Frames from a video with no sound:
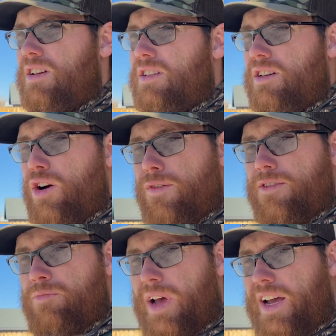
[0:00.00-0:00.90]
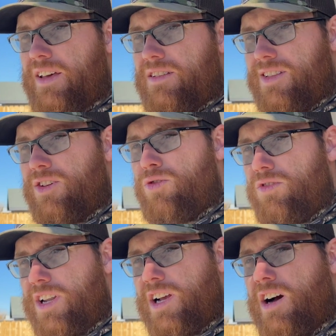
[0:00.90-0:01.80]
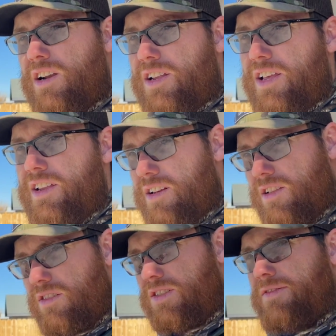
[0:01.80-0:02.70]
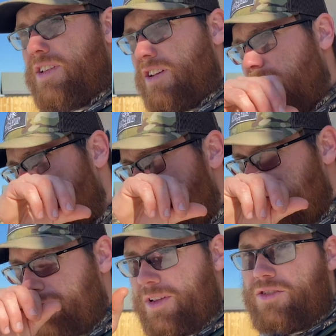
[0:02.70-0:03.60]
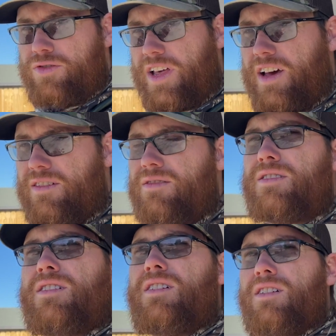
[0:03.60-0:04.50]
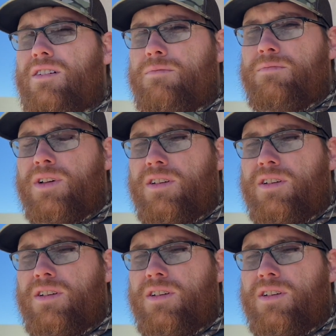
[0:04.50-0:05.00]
the gopher back into the hole that I caught it in and close everything up. So I'm going to do that um,